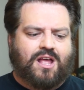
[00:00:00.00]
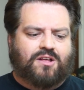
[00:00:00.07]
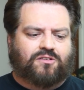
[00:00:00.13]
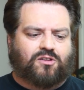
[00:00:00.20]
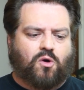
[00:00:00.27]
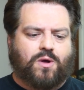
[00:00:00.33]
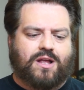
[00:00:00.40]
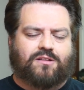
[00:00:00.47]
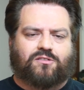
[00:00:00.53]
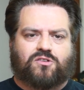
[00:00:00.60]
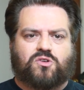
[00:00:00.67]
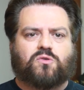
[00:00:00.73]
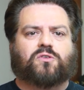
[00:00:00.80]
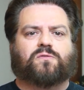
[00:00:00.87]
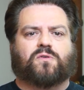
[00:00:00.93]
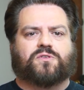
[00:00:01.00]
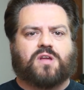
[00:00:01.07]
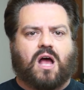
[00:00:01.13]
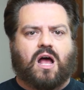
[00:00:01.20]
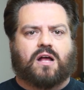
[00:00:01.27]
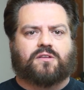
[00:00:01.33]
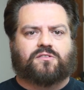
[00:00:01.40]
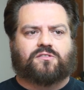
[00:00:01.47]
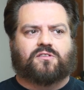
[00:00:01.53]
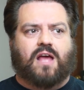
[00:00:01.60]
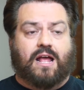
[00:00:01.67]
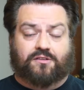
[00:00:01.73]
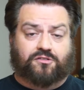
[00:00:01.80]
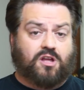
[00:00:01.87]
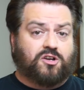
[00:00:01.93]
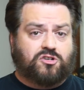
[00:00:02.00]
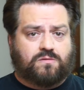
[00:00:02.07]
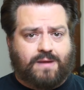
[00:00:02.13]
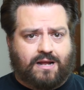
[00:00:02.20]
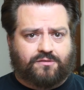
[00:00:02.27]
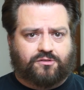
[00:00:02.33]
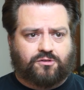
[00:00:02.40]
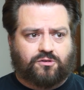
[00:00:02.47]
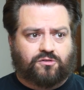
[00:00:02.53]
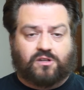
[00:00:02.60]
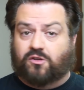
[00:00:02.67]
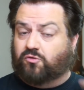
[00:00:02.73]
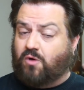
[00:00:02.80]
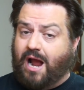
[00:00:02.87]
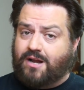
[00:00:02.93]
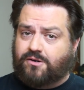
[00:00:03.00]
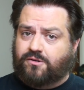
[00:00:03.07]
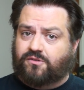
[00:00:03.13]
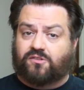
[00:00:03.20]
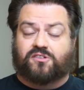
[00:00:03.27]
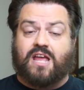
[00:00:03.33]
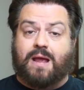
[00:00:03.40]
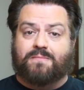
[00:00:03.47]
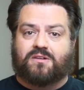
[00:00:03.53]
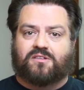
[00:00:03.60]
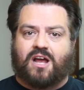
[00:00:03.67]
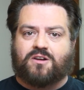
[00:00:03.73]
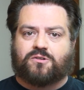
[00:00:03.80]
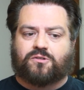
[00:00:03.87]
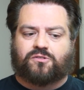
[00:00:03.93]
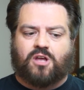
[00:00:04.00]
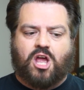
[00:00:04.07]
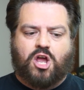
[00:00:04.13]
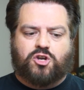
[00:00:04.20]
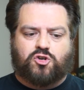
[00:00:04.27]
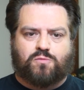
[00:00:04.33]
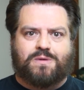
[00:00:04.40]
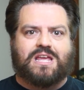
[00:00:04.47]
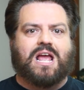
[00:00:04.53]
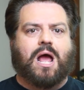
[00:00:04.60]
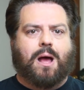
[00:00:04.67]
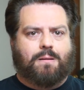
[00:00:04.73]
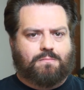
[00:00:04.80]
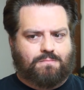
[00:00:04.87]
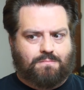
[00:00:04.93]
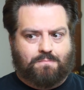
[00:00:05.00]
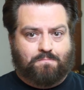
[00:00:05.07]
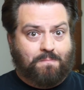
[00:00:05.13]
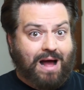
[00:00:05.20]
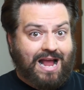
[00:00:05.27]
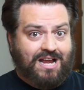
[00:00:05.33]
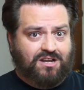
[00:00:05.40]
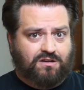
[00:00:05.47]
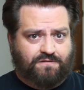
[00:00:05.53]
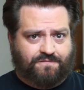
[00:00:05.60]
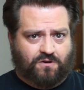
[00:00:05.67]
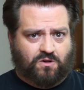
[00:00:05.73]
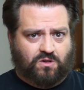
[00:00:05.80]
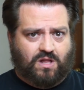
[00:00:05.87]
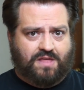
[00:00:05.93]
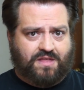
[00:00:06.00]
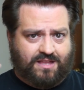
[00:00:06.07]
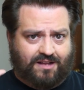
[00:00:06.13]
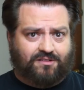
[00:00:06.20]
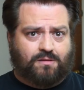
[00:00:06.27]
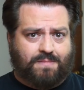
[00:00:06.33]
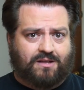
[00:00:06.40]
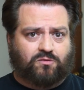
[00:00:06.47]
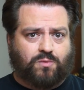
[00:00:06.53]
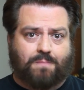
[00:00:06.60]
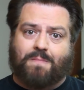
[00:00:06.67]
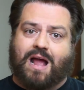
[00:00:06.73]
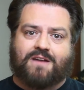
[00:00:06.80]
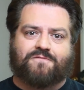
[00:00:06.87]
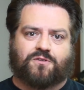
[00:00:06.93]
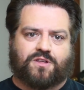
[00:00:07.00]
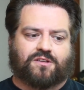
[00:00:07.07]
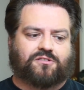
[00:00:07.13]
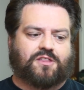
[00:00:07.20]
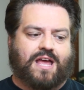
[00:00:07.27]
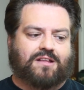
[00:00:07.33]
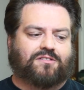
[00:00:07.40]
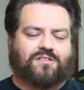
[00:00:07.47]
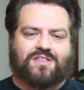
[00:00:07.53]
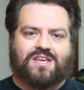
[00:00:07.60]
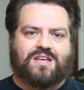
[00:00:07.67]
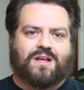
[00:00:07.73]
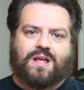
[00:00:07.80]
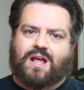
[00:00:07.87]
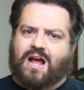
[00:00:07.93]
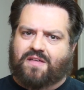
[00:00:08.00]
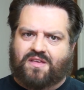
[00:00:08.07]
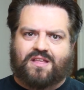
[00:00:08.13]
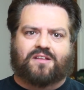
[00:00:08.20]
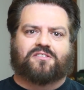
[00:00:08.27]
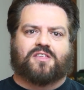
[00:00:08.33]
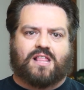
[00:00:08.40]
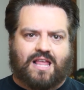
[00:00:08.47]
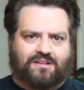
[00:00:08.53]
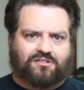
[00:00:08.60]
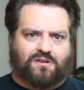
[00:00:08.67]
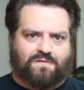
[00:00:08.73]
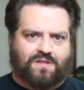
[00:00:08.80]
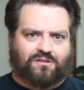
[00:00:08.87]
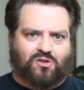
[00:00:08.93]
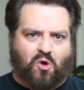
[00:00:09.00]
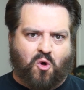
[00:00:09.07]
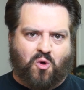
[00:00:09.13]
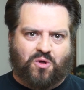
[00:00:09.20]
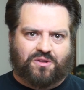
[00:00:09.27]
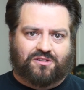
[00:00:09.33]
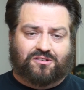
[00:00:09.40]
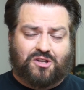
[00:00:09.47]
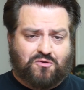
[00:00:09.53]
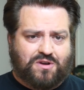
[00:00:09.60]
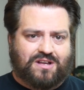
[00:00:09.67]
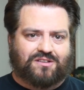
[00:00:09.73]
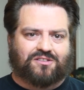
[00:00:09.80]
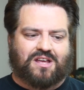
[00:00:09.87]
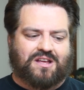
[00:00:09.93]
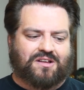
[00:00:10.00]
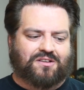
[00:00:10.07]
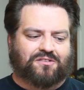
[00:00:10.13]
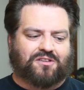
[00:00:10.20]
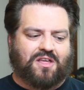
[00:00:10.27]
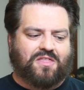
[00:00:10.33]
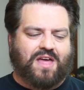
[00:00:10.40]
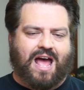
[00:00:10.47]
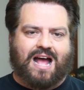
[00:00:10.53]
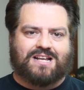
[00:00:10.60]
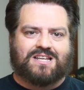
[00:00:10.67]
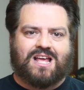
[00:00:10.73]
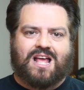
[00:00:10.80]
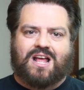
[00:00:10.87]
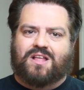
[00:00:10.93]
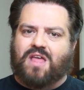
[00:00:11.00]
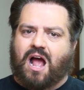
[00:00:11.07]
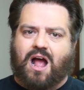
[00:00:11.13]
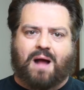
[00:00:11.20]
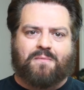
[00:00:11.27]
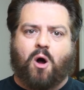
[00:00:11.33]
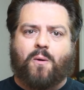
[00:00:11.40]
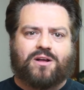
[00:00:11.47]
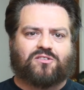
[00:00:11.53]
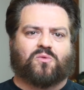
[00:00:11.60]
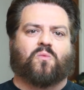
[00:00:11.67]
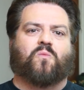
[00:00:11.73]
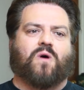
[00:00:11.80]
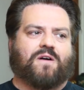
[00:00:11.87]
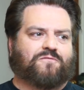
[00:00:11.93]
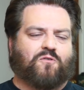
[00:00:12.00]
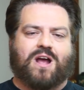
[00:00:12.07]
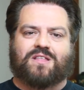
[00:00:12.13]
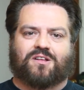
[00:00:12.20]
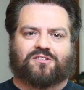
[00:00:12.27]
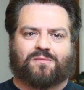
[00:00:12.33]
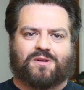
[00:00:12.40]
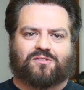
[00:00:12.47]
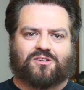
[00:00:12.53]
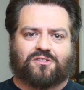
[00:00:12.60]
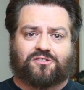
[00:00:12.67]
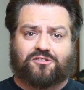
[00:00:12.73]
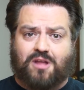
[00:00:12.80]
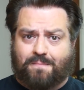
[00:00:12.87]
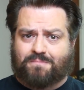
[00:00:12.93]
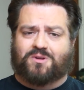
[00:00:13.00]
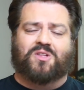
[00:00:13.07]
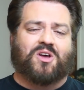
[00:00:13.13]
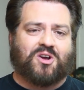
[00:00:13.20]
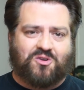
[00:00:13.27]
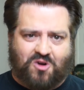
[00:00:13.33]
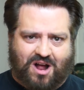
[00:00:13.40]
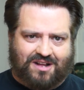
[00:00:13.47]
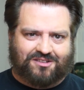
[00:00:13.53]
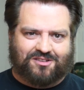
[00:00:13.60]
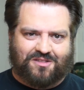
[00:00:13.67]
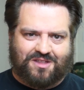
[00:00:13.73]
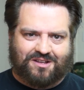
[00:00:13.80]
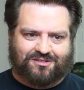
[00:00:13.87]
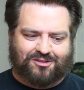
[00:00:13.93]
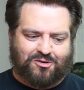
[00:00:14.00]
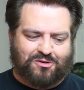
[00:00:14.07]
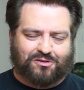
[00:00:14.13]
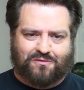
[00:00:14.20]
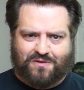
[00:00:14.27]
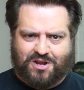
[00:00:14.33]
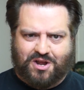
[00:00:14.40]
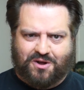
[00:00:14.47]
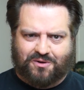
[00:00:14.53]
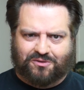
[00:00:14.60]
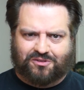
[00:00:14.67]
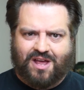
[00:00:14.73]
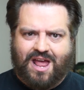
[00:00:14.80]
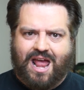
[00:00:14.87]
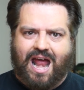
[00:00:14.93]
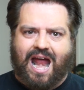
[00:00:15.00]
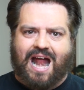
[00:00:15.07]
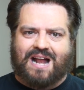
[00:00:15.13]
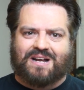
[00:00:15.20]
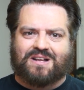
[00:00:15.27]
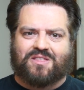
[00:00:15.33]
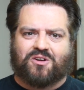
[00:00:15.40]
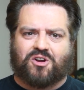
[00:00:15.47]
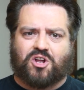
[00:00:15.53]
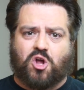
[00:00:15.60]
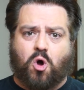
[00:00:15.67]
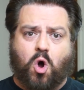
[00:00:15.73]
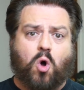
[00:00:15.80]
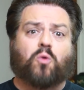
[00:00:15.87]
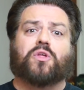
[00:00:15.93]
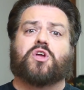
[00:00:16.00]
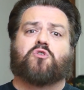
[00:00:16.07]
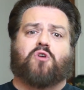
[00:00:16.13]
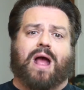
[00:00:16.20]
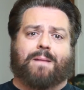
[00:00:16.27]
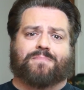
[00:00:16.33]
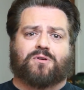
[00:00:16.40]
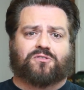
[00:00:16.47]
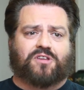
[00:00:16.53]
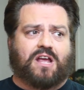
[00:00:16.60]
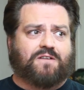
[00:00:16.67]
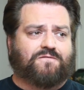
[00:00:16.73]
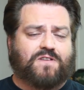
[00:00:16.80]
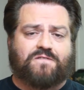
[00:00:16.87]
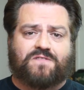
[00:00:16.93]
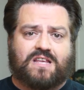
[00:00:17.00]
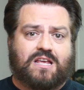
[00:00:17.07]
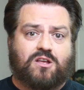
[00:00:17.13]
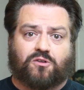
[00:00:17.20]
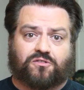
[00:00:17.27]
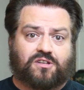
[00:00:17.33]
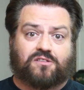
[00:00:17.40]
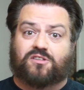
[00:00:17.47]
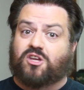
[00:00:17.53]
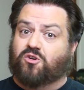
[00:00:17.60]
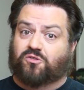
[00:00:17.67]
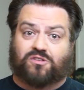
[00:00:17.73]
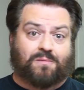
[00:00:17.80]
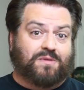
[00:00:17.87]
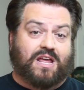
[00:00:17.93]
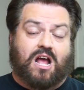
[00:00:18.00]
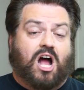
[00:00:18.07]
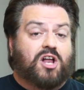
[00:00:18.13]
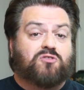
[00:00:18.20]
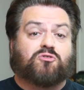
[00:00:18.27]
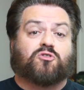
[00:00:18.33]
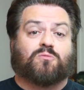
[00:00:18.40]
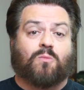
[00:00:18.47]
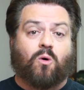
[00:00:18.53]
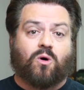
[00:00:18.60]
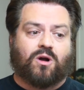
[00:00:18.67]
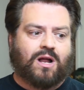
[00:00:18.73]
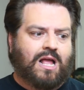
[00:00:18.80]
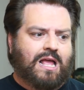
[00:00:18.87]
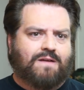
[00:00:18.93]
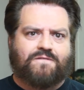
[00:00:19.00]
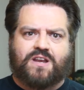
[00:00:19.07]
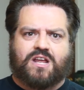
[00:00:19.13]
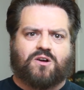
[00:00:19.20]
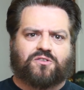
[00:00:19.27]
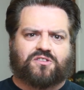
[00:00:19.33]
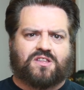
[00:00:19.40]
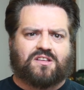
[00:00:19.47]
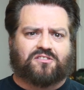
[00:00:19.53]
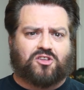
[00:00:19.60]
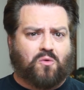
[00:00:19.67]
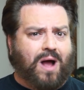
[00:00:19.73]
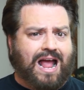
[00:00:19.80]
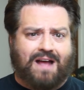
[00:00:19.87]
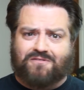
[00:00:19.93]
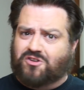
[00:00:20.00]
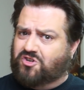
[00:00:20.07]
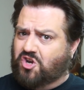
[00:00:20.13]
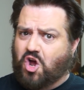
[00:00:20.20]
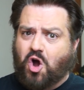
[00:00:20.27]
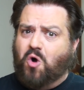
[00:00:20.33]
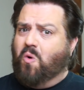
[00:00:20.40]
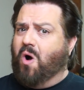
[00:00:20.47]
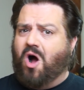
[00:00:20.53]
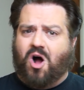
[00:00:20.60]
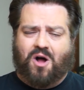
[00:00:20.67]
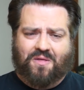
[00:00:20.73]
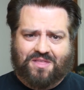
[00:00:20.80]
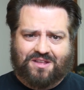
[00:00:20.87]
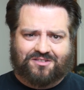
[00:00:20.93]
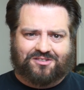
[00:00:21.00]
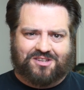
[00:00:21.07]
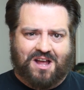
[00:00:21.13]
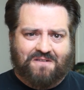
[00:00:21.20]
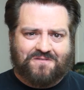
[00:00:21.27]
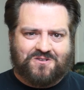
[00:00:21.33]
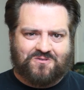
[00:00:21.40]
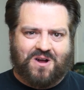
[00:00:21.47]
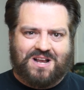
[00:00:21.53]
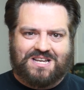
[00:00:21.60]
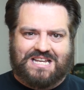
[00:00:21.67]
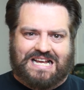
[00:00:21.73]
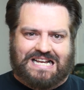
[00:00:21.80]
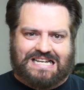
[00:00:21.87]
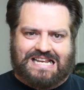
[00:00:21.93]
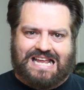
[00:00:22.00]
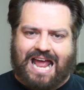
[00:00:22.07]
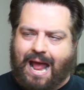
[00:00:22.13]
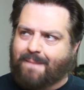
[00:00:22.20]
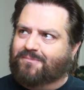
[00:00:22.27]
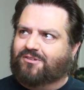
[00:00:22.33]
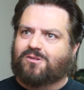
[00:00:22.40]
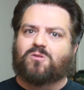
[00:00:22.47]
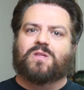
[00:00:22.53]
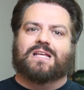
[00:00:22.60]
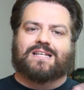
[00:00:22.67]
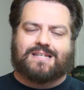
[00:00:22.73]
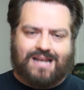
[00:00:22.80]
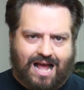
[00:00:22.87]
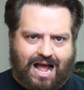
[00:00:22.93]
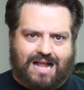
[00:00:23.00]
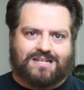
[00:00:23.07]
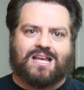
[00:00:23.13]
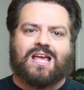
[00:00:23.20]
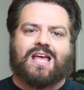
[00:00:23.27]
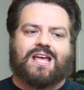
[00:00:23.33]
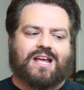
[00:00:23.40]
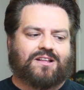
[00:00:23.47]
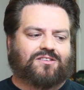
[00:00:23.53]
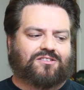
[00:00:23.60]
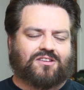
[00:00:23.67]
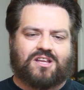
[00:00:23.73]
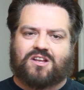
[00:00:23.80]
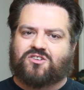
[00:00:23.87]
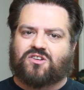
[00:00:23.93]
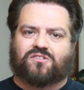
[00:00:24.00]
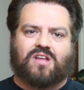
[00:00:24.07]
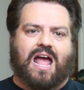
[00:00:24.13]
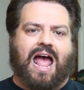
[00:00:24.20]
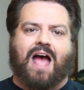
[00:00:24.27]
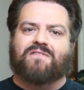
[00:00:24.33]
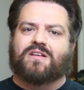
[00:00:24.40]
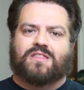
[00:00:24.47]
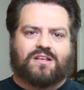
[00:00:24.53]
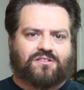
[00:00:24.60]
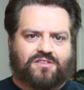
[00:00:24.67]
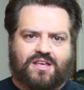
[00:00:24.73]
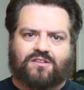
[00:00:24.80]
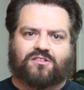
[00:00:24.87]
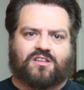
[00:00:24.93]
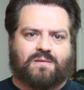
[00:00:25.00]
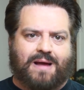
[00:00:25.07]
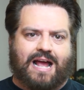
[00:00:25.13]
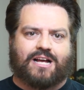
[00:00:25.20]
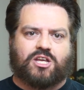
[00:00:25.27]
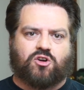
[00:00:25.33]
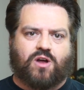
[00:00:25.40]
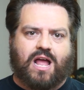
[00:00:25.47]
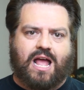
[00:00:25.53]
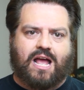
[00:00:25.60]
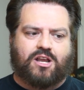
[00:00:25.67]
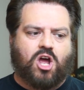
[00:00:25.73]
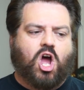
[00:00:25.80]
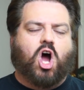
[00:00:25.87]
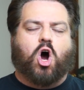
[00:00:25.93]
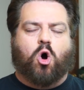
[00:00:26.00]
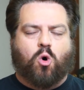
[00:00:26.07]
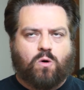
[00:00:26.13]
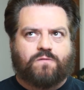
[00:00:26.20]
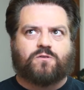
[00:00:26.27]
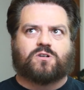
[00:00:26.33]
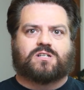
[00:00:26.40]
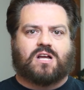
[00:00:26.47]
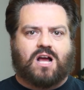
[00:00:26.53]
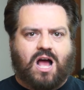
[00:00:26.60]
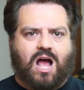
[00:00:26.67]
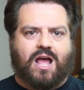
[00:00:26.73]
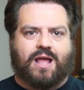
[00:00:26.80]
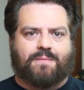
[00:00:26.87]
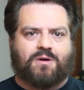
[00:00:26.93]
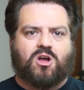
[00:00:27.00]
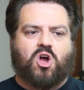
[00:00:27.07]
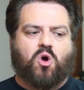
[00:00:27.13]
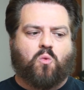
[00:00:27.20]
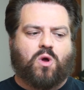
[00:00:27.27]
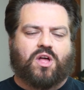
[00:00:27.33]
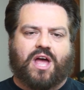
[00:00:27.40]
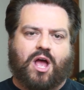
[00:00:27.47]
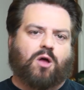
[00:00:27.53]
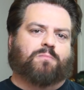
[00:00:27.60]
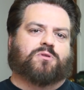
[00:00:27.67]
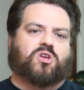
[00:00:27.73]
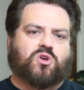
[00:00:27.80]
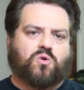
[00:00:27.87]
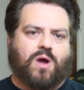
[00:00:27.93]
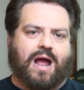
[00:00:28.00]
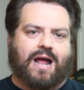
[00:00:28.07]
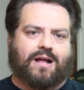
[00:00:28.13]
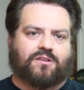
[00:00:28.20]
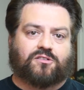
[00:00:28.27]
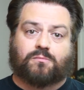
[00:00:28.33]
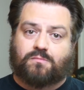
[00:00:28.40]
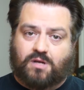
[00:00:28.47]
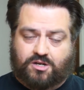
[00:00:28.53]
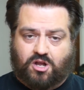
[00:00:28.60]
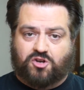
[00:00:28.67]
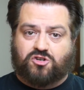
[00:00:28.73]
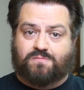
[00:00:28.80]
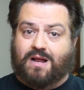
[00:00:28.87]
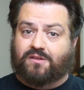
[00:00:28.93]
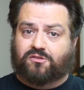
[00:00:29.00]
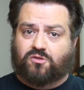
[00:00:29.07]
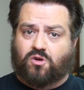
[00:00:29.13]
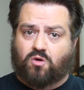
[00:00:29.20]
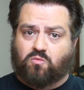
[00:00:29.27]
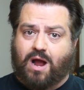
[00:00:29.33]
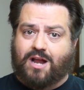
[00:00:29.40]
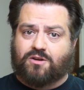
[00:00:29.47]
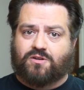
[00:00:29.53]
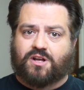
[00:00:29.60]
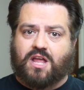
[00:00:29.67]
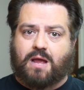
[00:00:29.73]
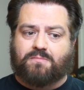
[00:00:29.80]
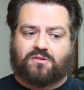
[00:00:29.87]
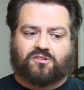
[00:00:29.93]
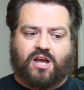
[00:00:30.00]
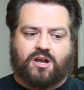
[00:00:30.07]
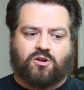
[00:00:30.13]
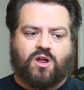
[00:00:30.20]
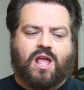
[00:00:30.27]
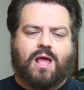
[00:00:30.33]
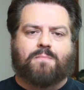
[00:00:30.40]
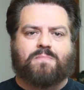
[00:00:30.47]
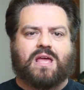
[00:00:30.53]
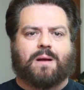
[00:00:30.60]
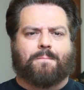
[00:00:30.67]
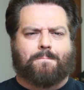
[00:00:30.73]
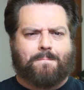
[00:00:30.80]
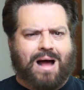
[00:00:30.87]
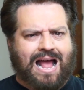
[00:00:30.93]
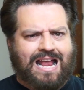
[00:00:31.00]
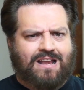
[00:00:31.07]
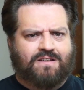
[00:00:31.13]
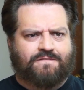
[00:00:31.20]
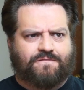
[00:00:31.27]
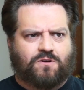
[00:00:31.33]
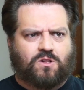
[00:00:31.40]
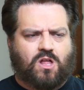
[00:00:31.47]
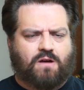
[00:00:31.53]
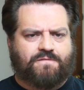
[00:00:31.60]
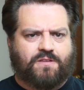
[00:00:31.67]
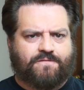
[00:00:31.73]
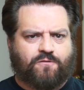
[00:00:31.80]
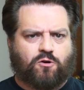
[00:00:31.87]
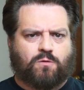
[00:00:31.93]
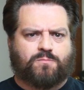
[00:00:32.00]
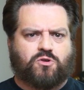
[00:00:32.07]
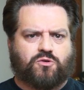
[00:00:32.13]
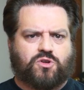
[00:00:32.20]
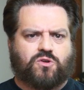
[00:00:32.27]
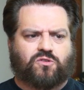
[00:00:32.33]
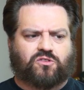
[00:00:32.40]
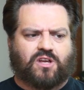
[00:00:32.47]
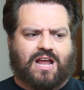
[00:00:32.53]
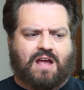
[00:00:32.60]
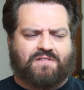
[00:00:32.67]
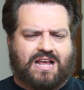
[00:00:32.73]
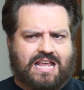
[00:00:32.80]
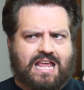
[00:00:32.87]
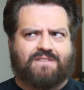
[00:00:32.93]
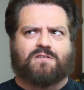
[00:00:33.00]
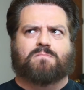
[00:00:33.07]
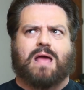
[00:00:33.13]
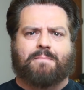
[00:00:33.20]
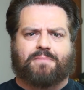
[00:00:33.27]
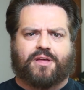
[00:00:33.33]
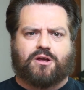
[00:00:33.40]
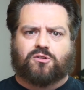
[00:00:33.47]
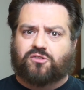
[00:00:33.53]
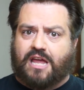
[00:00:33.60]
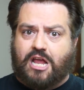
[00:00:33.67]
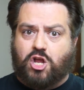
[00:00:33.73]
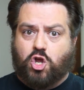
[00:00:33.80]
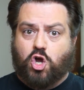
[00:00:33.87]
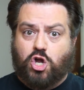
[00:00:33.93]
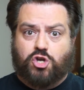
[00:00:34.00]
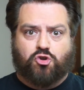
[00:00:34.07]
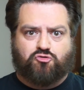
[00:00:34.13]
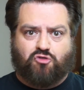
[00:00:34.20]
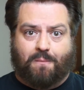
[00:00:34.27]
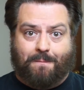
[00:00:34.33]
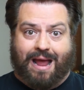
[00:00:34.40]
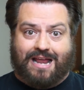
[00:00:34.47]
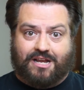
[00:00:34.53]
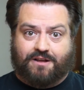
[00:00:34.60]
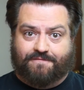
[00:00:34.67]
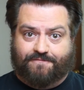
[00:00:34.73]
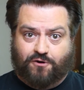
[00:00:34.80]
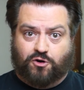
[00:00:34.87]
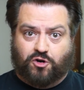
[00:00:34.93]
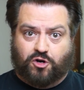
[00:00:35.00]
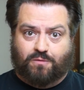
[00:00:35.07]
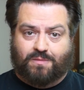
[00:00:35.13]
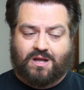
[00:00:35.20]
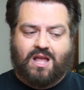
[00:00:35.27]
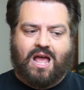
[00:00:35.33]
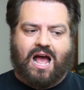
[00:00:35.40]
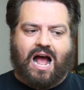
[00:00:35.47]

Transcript: So it's useful useful to us as dungeon masters, as writers, as game designers to be mindful i think that's the best mindfulness that's the i think that's the lesson of this whole series is that I, am always afraid that somebody's going to stumble across this series of videos and they're going to go holy crap there's like 50 or 60 or someday 100 or more videos in this do i have to know all this stuff to run d&d absolutely not it's it just having these things in the back of your head over time will help you as a dungeon master, a writer, a game designer, being mindful of the verb you're using. Have I given my players a good dramatic verb?